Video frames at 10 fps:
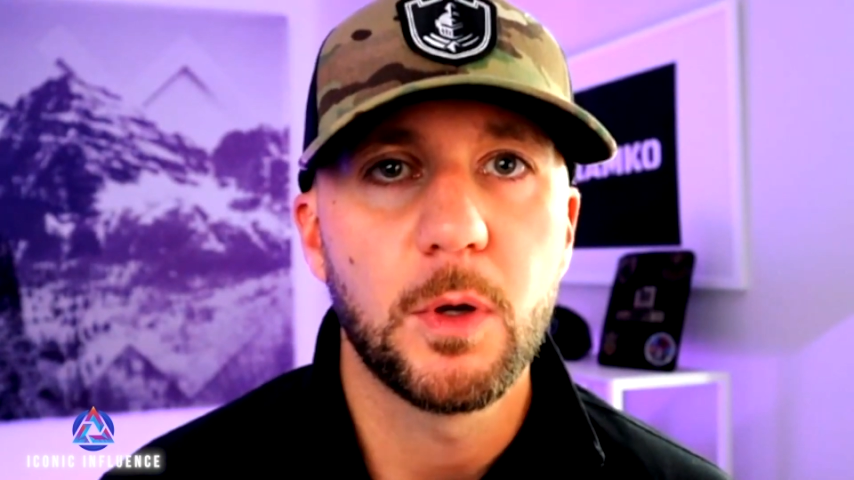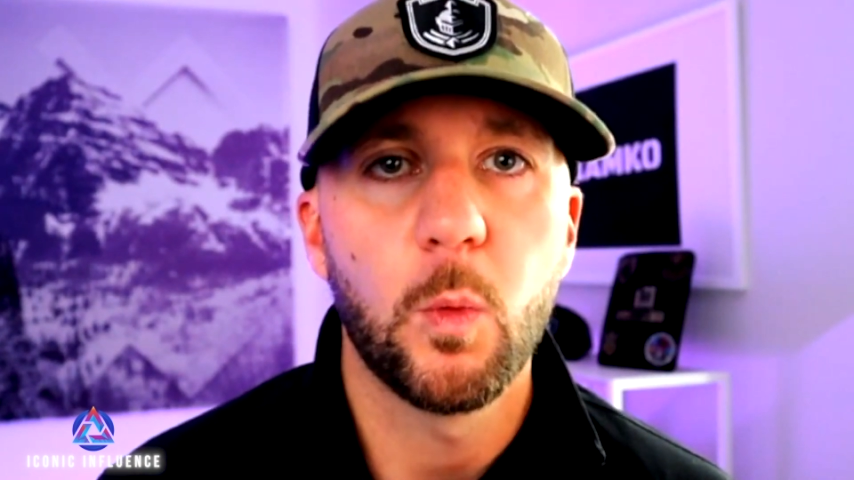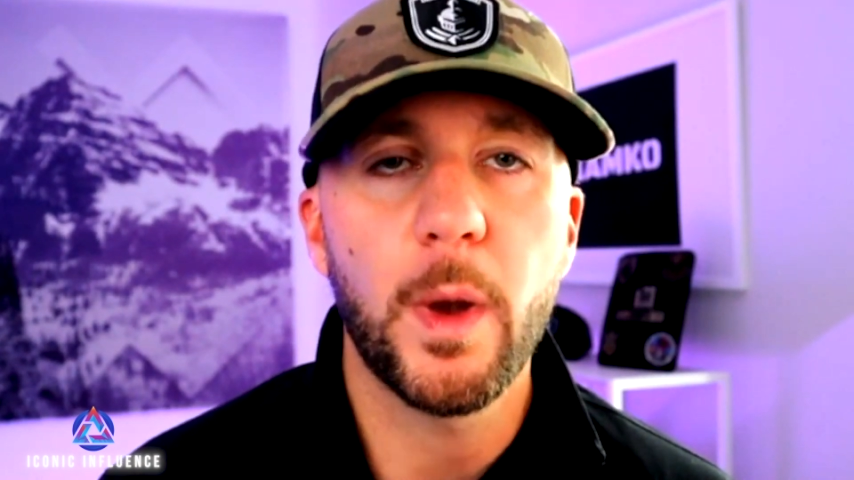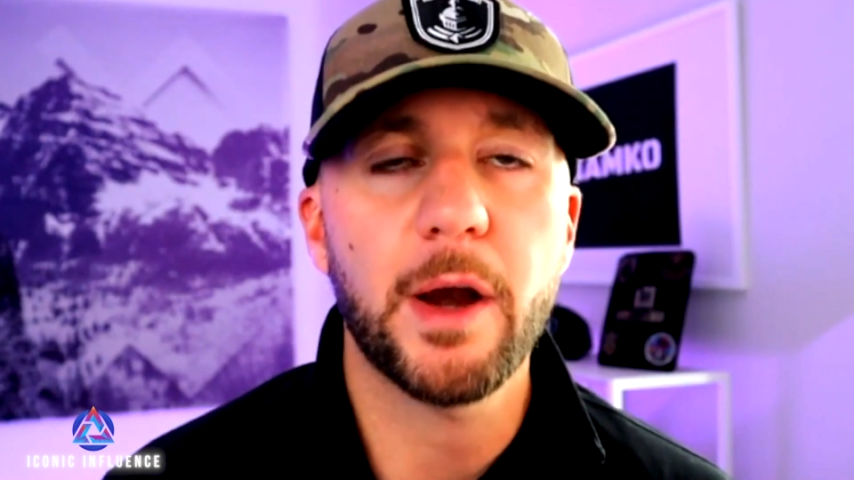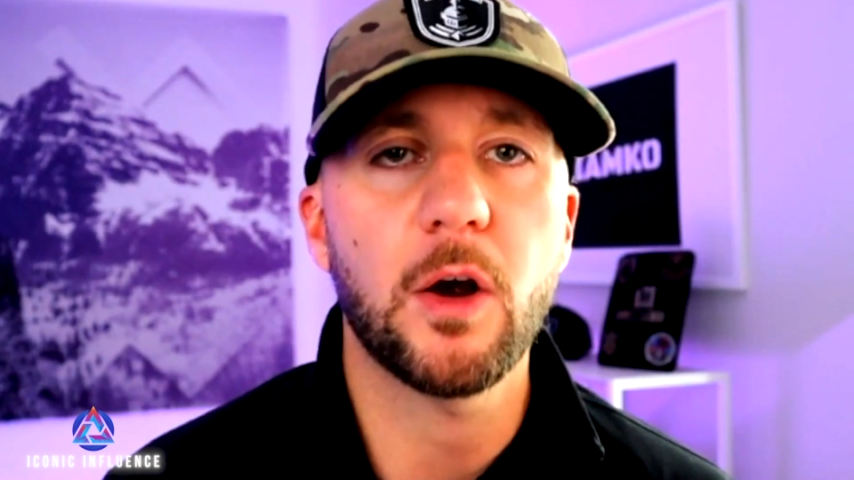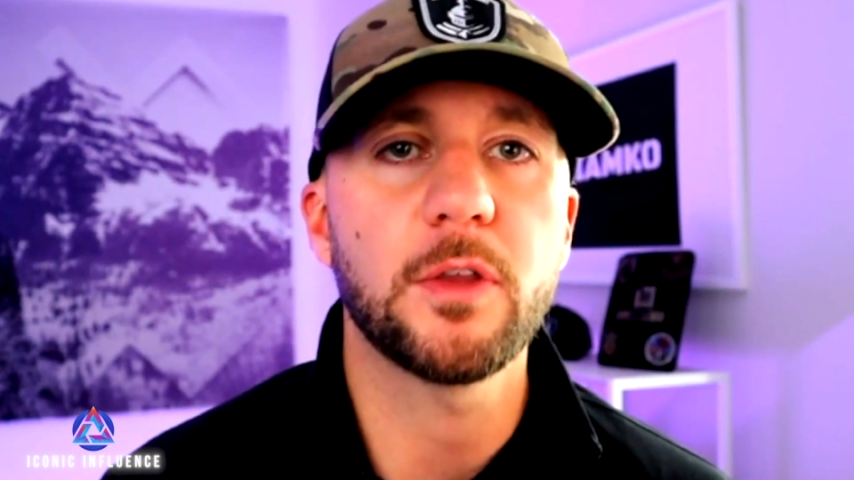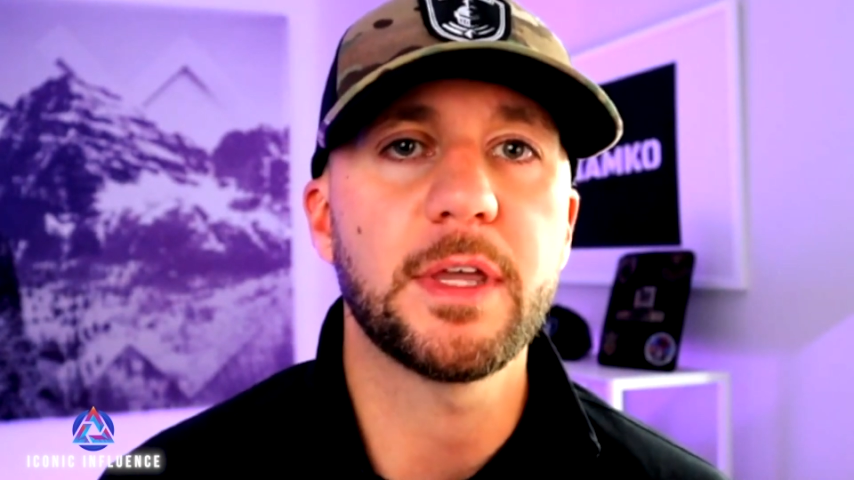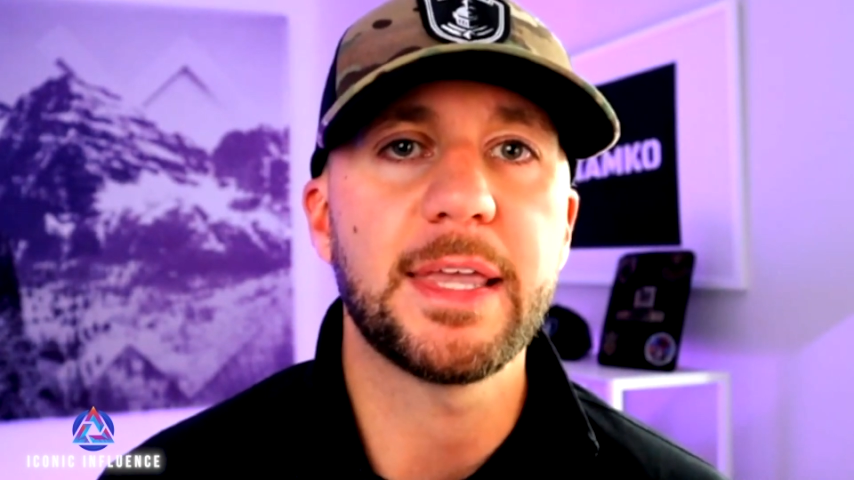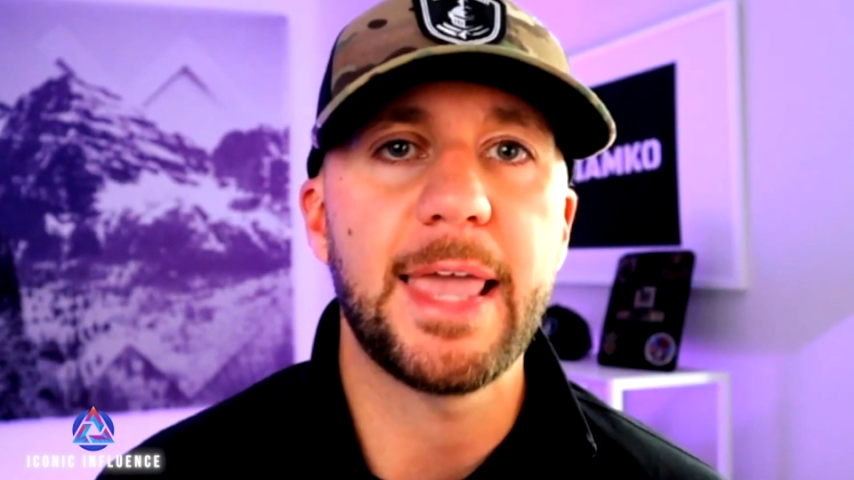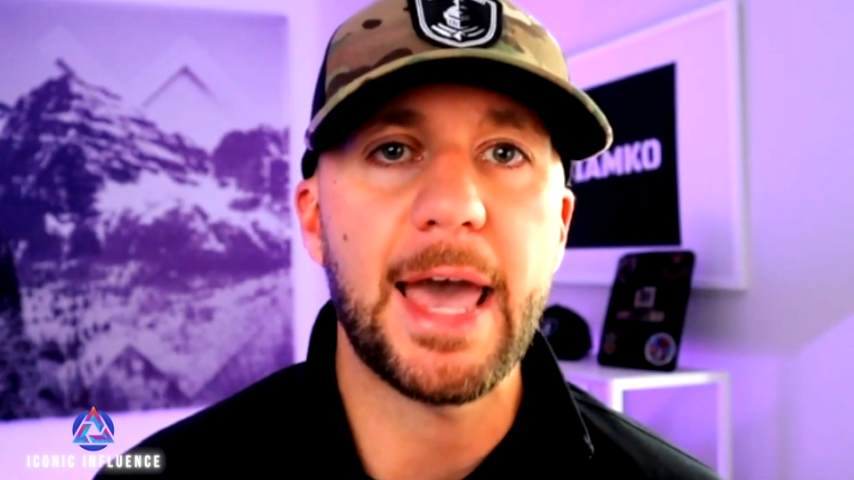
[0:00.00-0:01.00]
Where are the
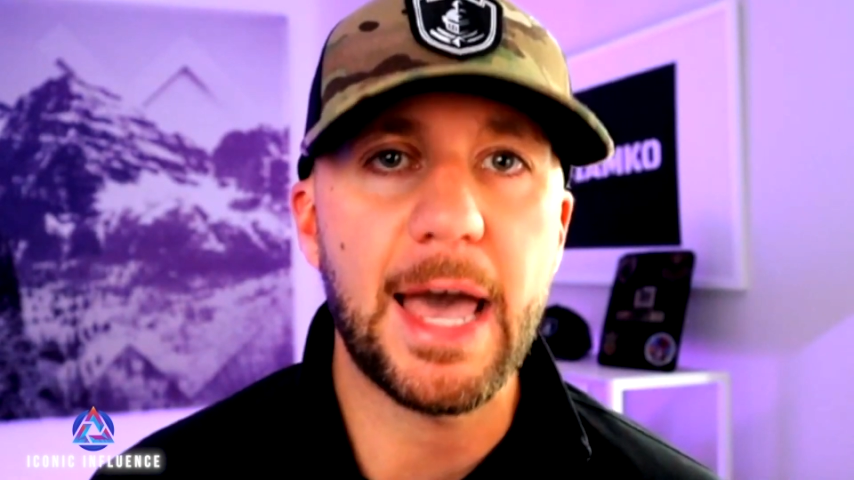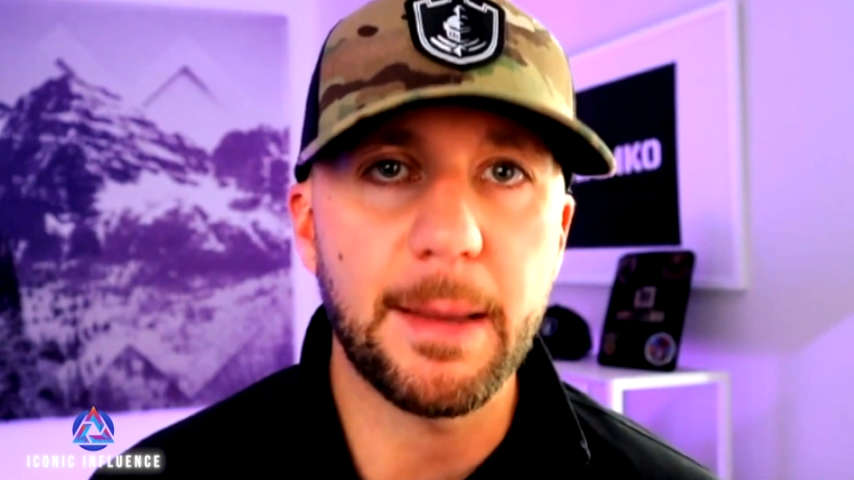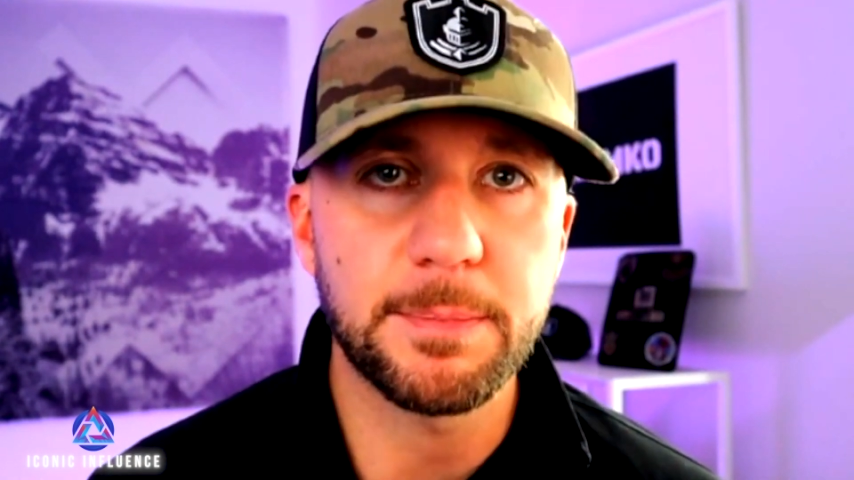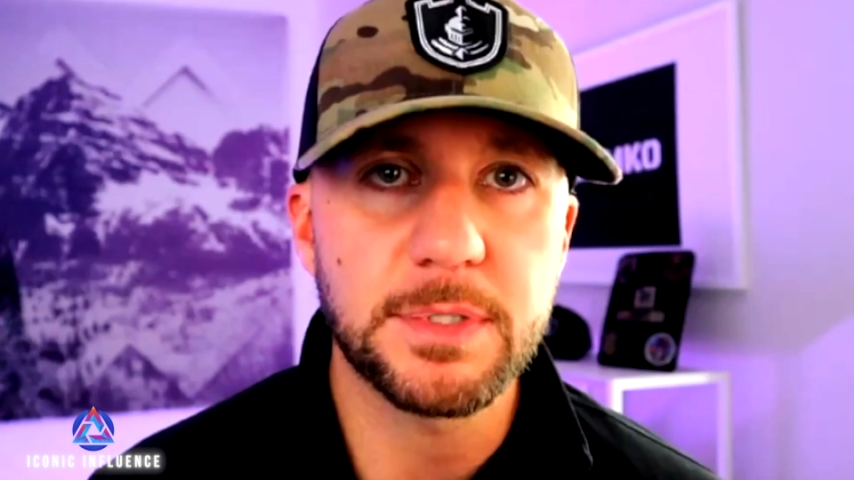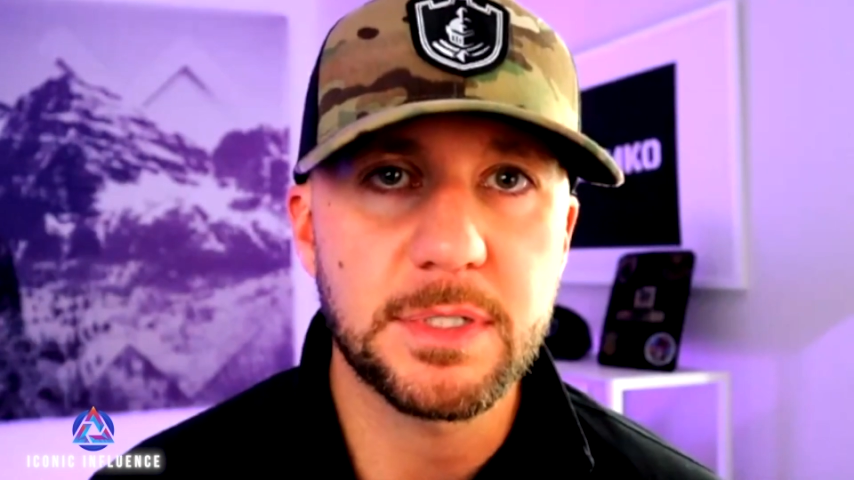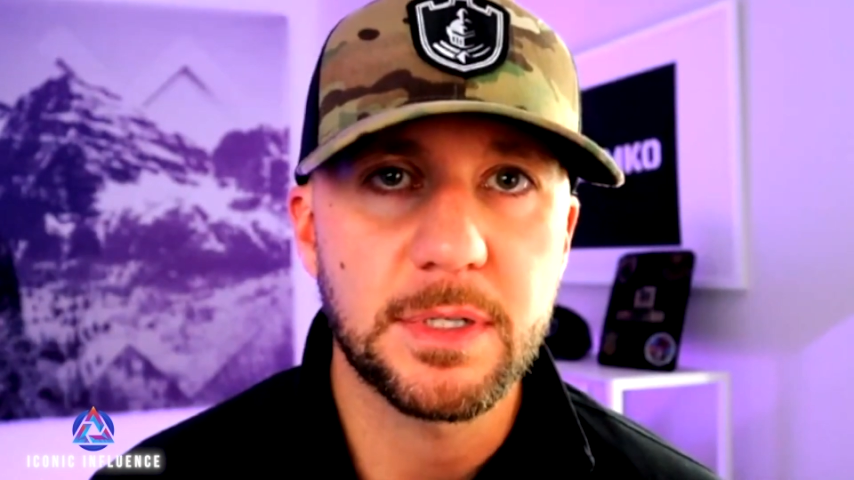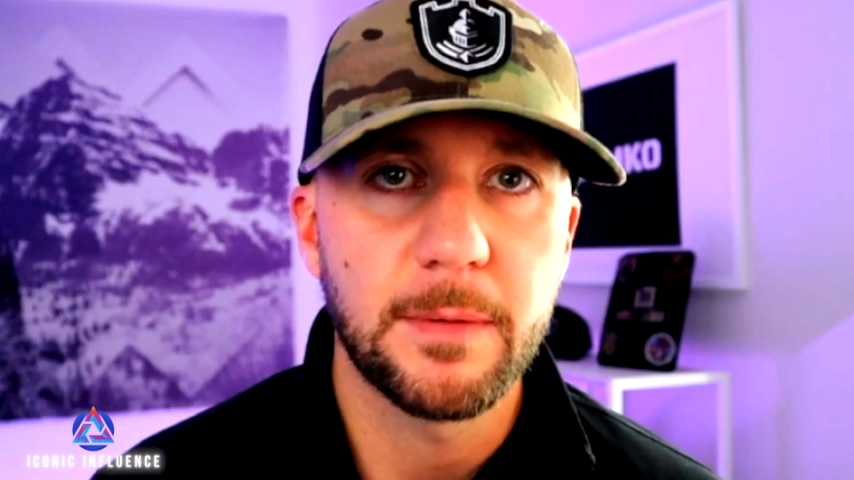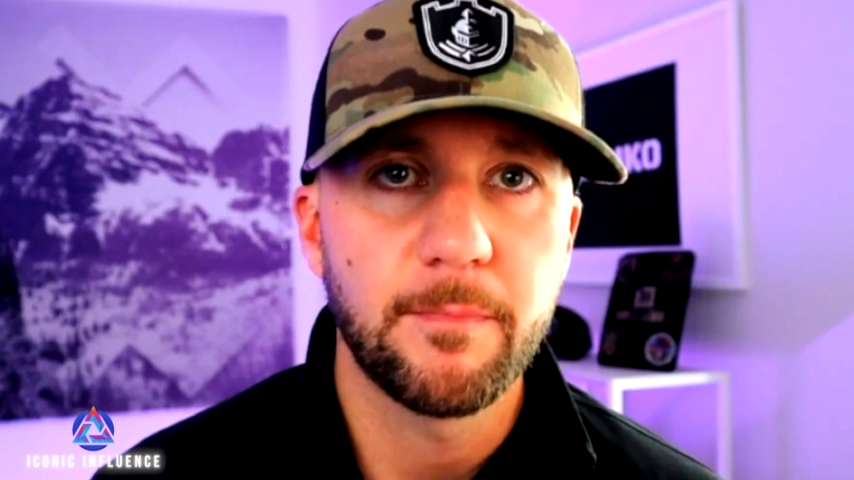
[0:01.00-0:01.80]
gaps